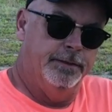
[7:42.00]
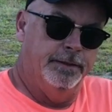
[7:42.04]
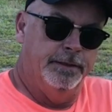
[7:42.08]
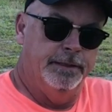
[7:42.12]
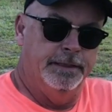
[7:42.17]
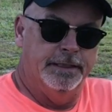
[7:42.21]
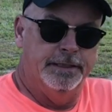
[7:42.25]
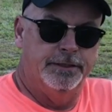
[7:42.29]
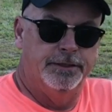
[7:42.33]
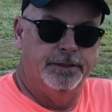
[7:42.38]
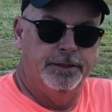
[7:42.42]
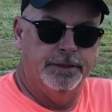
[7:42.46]
the
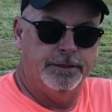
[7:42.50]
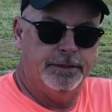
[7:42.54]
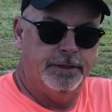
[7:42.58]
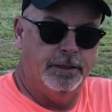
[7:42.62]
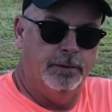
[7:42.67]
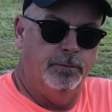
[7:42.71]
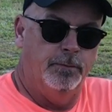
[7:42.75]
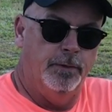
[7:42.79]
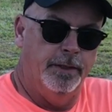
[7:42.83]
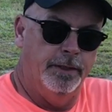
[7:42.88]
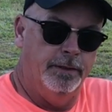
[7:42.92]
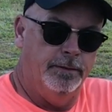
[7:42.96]

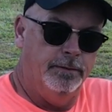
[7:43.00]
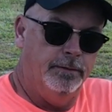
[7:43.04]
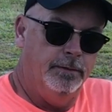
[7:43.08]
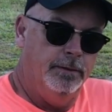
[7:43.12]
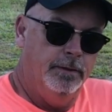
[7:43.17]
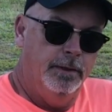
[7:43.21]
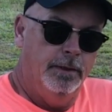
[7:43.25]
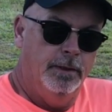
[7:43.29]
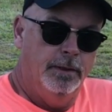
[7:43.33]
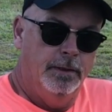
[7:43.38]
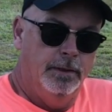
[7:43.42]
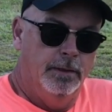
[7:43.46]
existing well,
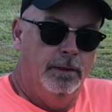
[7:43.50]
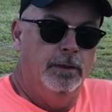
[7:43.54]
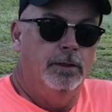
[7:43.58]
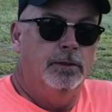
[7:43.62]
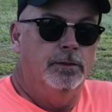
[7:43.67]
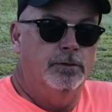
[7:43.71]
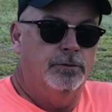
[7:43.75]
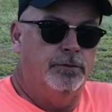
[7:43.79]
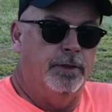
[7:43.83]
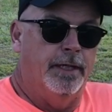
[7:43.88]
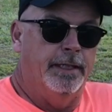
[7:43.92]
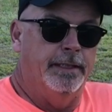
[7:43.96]

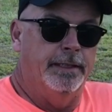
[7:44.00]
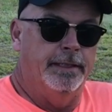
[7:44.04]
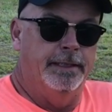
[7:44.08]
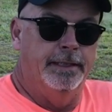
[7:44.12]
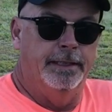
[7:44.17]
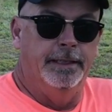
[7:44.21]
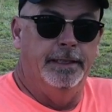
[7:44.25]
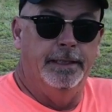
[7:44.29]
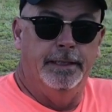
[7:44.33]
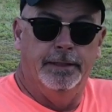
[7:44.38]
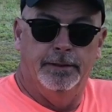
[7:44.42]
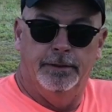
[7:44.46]
trying to get
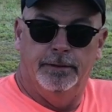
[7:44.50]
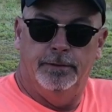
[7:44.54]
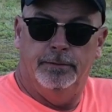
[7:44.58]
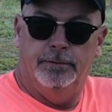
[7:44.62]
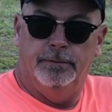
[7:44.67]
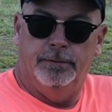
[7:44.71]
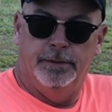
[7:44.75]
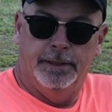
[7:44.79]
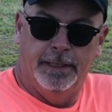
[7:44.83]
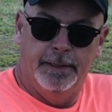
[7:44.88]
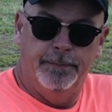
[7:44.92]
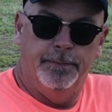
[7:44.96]
it in
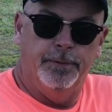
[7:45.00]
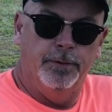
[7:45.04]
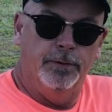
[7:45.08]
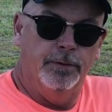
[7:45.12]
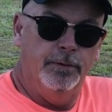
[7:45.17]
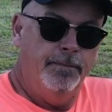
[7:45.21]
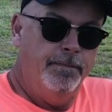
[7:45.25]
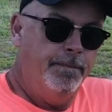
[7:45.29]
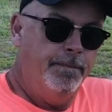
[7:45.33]
deeper.